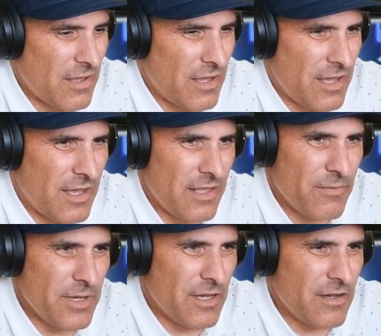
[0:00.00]
There
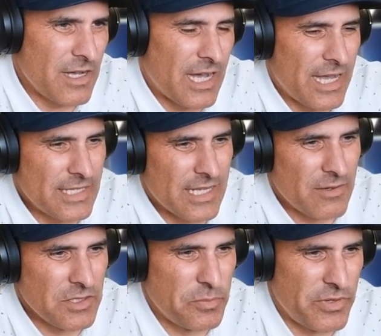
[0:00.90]
we go, guys. That
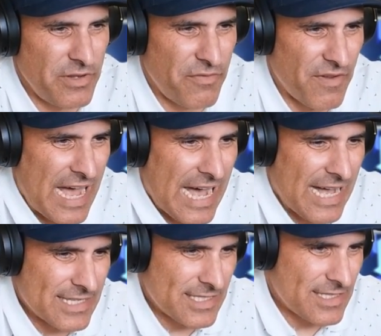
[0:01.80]
was pretty
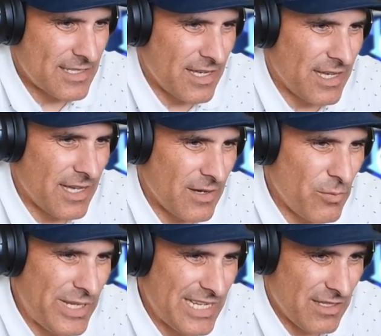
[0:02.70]
fast.
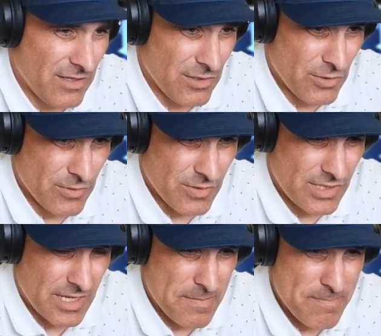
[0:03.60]
We didn't
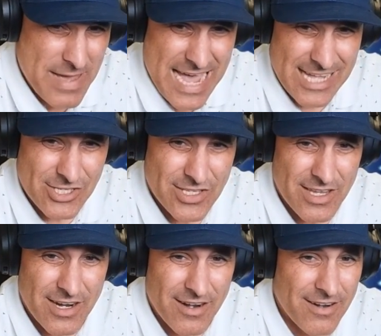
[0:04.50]
lose a match
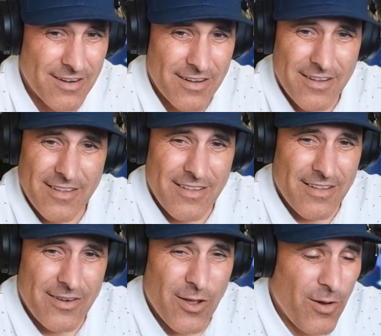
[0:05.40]
there.
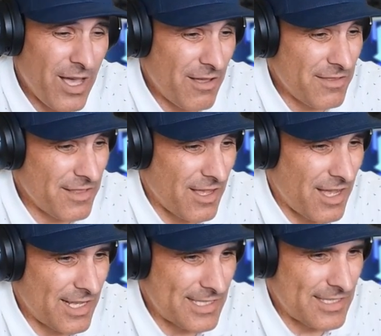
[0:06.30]
No health
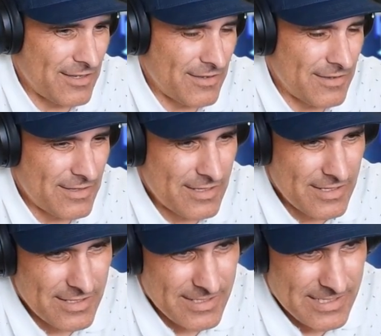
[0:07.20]
loss, so...
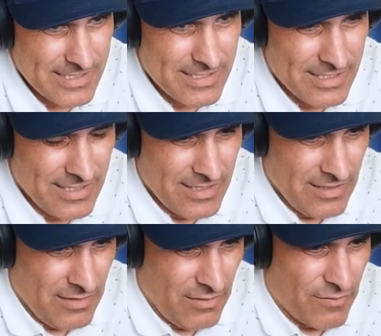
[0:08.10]

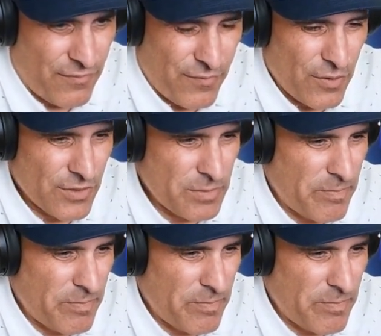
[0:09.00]
First